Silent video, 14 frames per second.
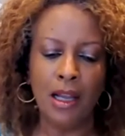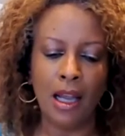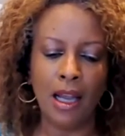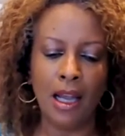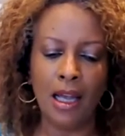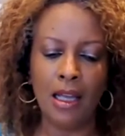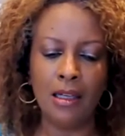
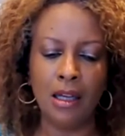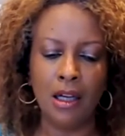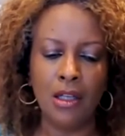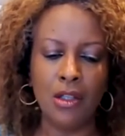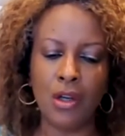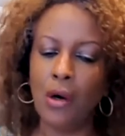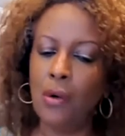And
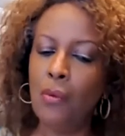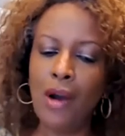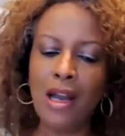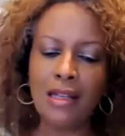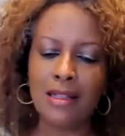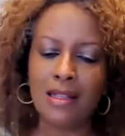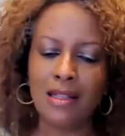don't
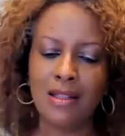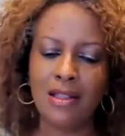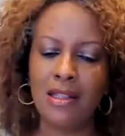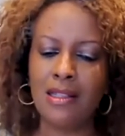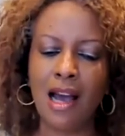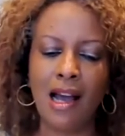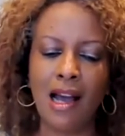wait
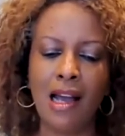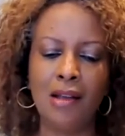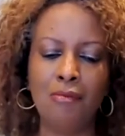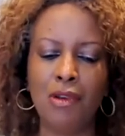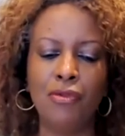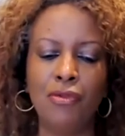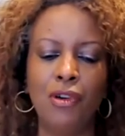to die
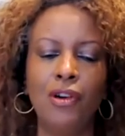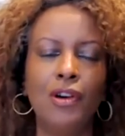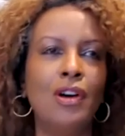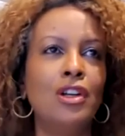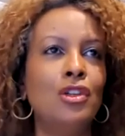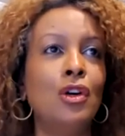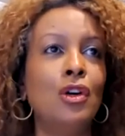
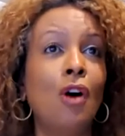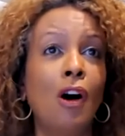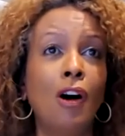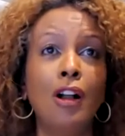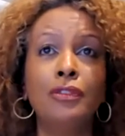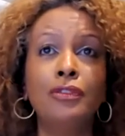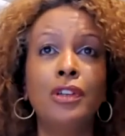before you
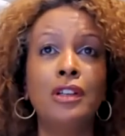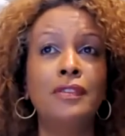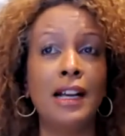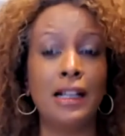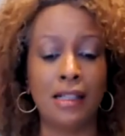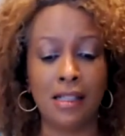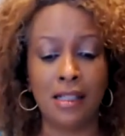call for
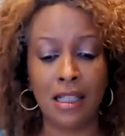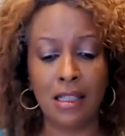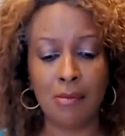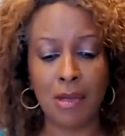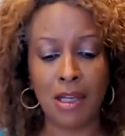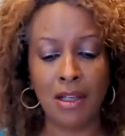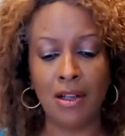
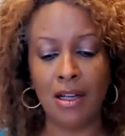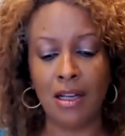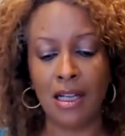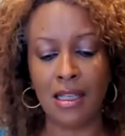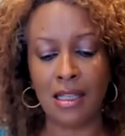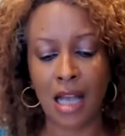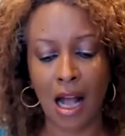vaccine,
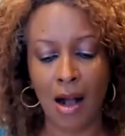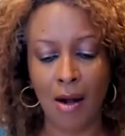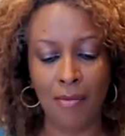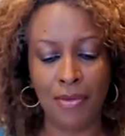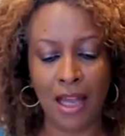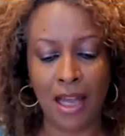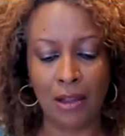because
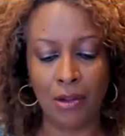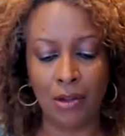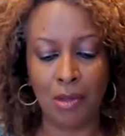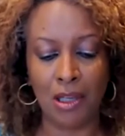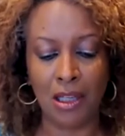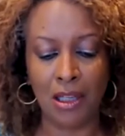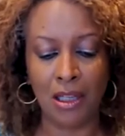that
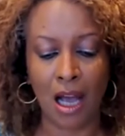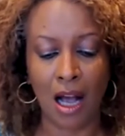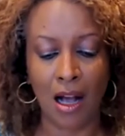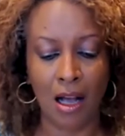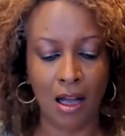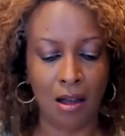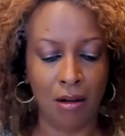could be
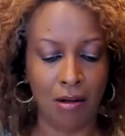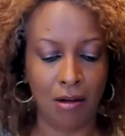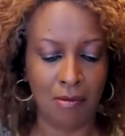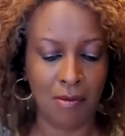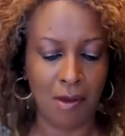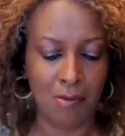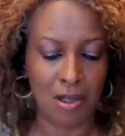a
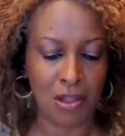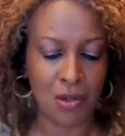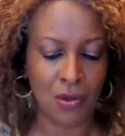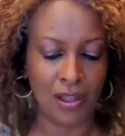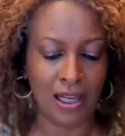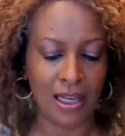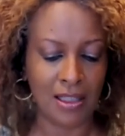bit
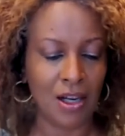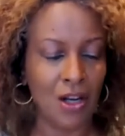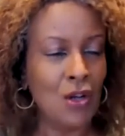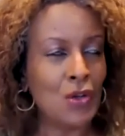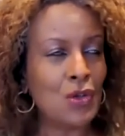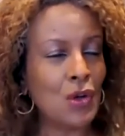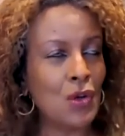too late.
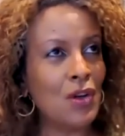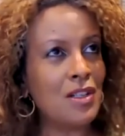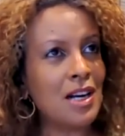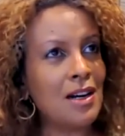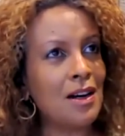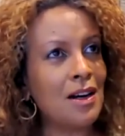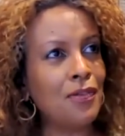So those
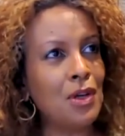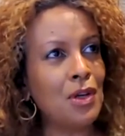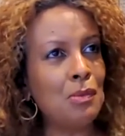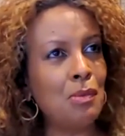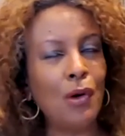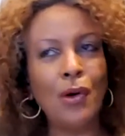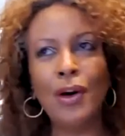are a few
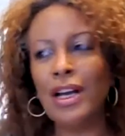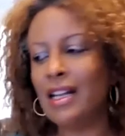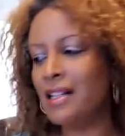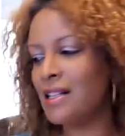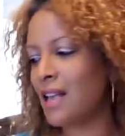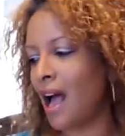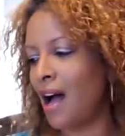
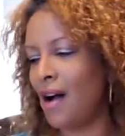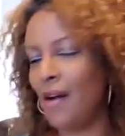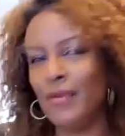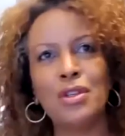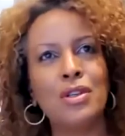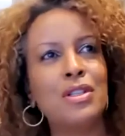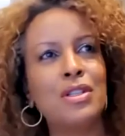points
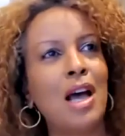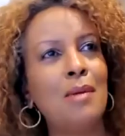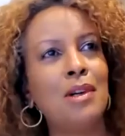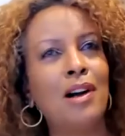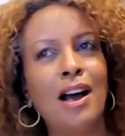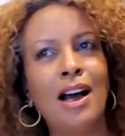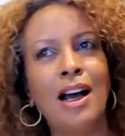to
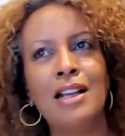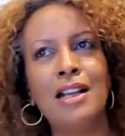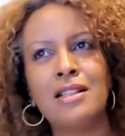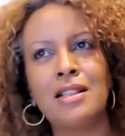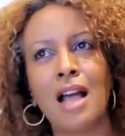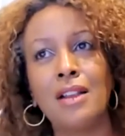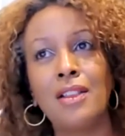
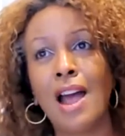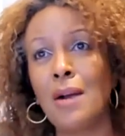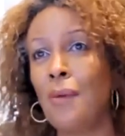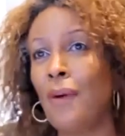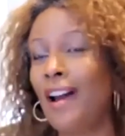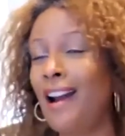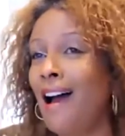summarize
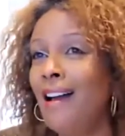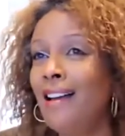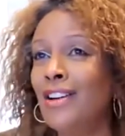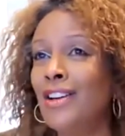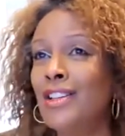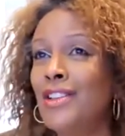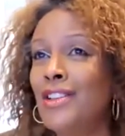that what I
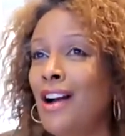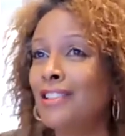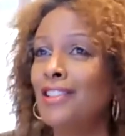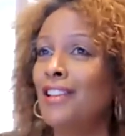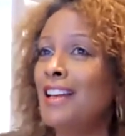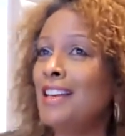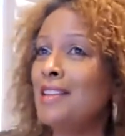heard.
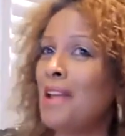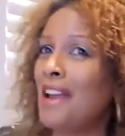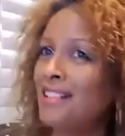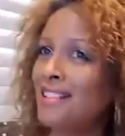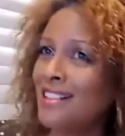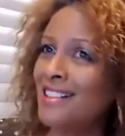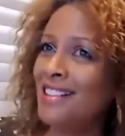Dr. Igby, I
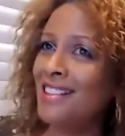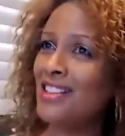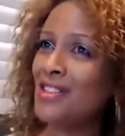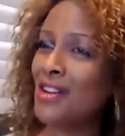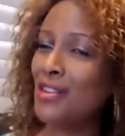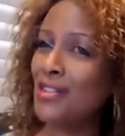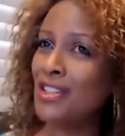turn
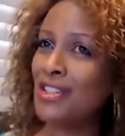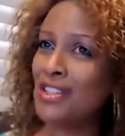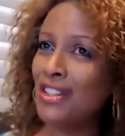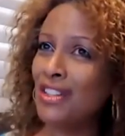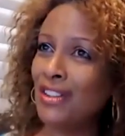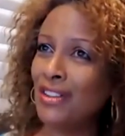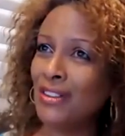things over to
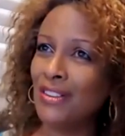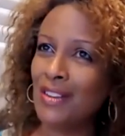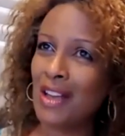you.